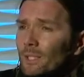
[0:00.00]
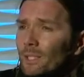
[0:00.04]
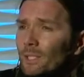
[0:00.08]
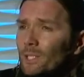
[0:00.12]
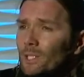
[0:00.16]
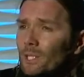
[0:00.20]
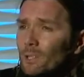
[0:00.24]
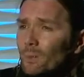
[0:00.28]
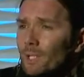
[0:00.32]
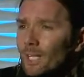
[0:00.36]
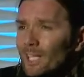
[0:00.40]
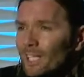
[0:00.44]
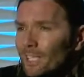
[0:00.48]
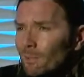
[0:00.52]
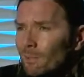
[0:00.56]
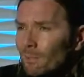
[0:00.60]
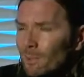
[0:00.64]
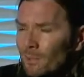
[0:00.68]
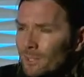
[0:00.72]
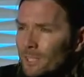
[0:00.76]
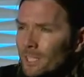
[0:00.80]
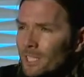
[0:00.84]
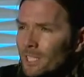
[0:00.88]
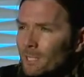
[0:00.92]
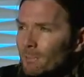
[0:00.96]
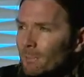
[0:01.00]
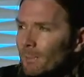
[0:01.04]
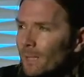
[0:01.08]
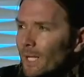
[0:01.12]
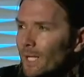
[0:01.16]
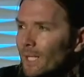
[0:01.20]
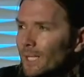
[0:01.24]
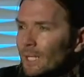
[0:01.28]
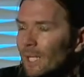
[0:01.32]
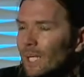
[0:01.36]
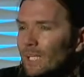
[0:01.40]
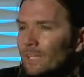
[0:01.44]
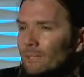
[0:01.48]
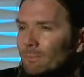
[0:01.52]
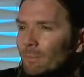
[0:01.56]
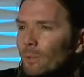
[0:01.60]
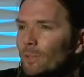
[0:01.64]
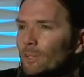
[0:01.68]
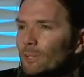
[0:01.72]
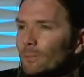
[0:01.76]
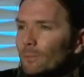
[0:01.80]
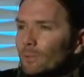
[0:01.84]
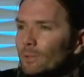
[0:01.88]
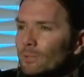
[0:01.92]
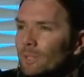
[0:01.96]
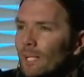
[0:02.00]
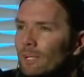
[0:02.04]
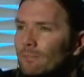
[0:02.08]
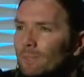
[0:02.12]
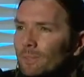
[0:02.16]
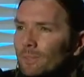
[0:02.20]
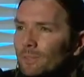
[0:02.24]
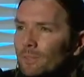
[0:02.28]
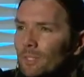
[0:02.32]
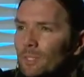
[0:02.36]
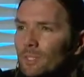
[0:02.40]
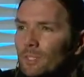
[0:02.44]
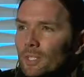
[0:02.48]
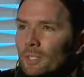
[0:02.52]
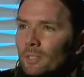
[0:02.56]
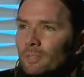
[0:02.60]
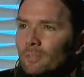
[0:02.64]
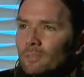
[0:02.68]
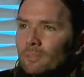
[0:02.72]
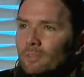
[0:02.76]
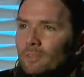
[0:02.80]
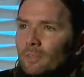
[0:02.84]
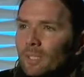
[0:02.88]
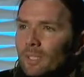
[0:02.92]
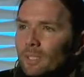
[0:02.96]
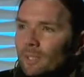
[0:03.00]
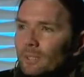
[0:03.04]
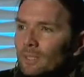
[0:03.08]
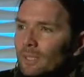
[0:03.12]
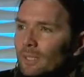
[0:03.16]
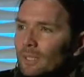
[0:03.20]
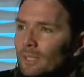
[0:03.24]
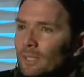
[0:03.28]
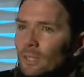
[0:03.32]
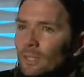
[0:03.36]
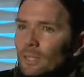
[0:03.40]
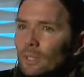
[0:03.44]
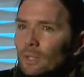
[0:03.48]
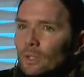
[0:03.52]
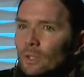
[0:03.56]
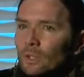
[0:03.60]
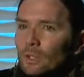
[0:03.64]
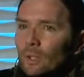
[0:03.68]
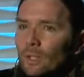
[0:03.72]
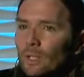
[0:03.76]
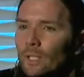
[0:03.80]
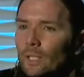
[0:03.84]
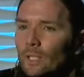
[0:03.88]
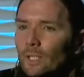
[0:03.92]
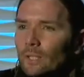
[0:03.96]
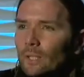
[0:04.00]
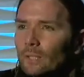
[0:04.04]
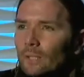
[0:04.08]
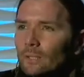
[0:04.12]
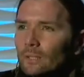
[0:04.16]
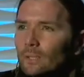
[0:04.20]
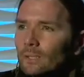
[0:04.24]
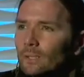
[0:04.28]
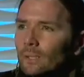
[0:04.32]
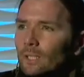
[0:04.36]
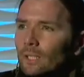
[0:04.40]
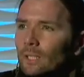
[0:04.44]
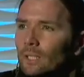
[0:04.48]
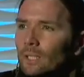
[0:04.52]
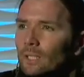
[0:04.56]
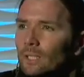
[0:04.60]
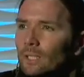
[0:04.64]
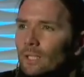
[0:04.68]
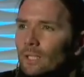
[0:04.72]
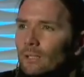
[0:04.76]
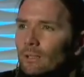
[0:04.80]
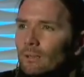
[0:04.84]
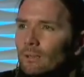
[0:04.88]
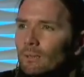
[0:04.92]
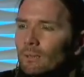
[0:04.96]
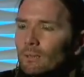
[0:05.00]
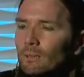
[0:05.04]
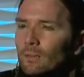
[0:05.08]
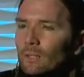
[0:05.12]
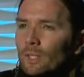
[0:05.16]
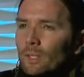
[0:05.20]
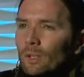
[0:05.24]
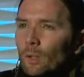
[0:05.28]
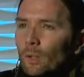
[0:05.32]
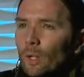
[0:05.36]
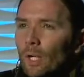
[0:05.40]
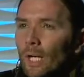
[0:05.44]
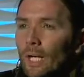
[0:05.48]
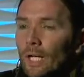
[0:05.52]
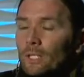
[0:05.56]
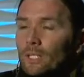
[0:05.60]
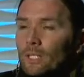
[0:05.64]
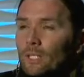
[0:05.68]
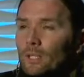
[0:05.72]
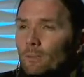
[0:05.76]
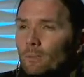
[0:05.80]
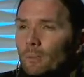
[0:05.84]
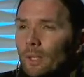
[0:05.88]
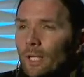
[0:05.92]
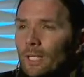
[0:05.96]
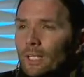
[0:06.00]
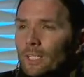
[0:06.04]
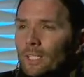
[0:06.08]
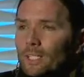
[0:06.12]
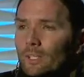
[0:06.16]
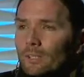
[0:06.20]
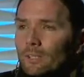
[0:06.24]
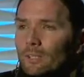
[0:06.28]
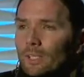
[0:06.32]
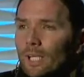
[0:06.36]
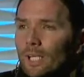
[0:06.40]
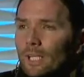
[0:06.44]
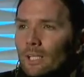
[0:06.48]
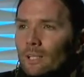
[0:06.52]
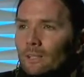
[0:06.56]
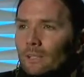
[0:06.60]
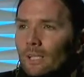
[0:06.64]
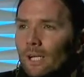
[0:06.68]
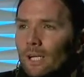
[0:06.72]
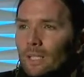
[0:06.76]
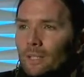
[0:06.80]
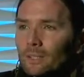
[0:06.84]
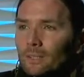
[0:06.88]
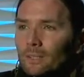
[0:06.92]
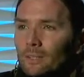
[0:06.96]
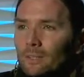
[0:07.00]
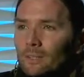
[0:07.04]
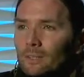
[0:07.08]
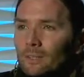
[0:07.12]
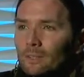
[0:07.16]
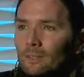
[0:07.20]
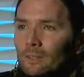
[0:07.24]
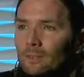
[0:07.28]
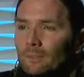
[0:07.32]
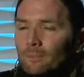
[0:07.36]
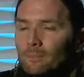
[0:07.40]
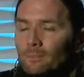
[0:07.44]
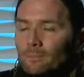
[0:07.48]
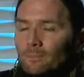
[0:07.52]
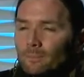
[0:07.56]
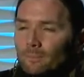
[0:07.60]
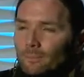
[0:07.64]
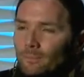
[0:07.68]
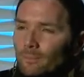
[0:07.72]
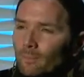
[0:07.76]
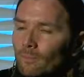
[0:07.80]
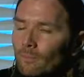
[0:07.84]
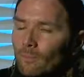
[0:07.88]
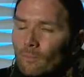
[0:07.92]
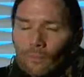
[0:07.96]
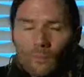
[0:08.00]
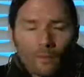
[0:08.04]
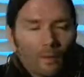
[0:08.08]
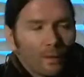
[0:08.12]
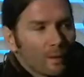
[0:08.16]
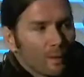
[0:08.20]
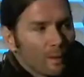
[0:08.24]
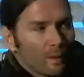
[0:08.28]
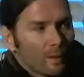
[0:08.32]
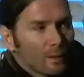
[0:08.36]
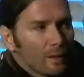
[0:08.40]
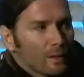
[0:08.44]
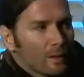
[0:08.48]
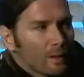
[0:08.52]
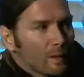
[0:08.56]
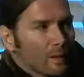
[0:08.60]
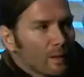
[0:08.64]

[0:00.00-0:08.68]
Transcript: So we get to participate on multiple levels of learning the ancient ways that are getting lost. Yeah.